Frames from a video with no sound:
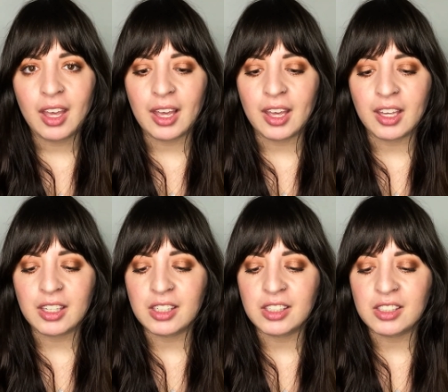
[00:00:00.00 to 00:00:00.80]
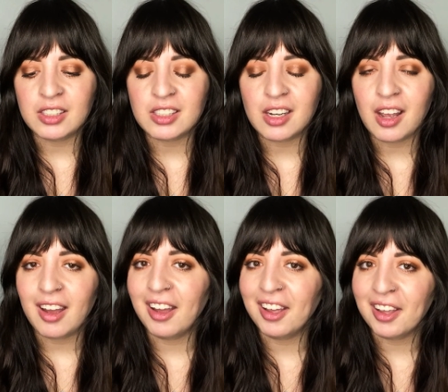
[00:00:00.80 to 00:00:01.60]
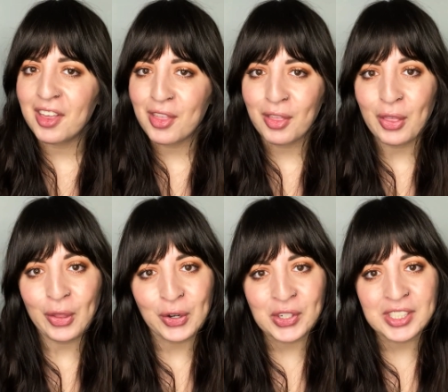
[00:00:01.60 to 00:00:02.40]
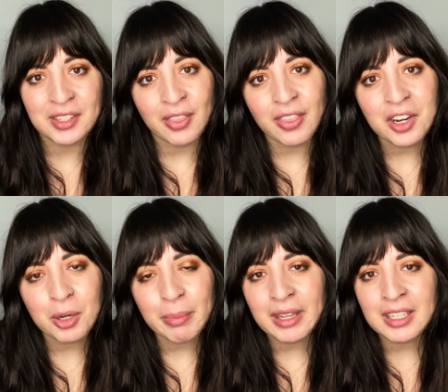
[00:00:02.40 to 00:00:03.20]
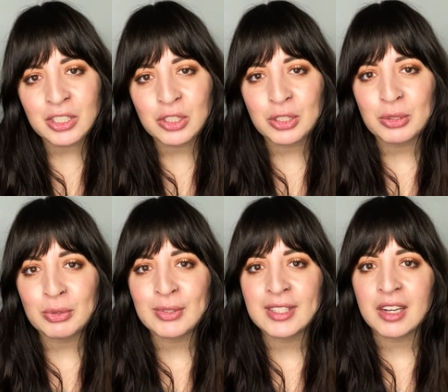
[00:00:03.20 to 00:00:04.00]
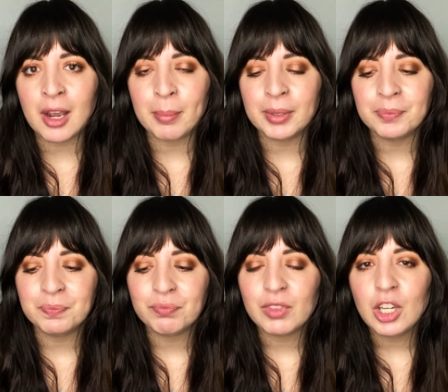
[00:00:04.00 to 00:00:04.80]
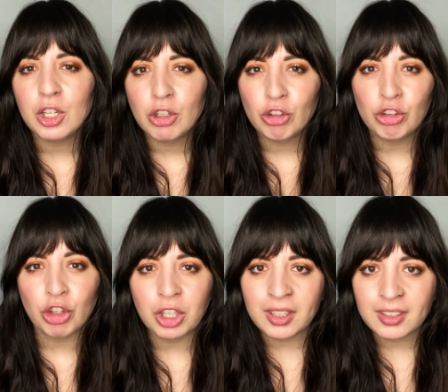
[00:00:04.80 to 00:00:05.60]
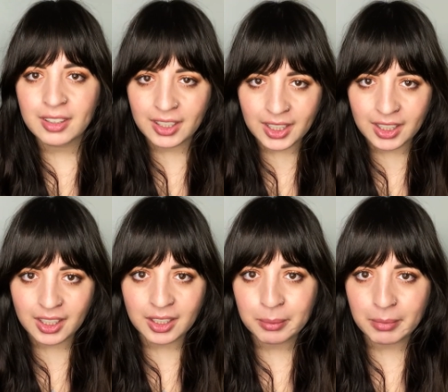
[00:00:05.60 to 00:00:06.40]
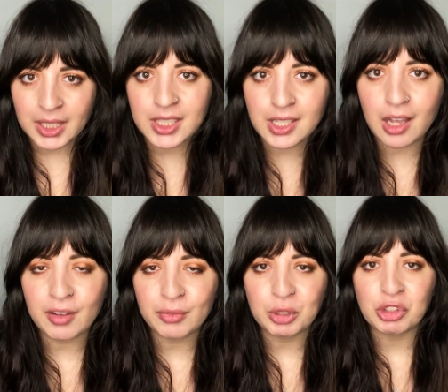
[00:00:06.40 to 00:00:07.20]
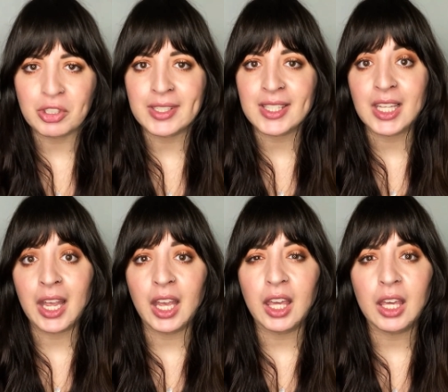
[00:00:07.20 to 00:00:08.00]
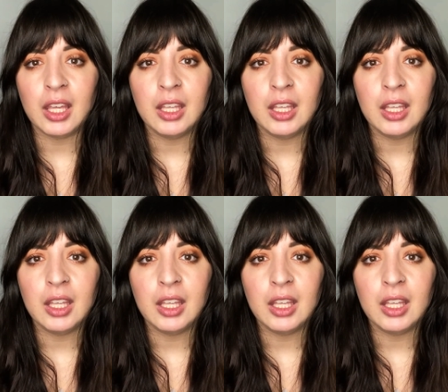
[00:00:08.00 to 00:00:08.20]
and I learned in therapy to stop should-ing myself, which is like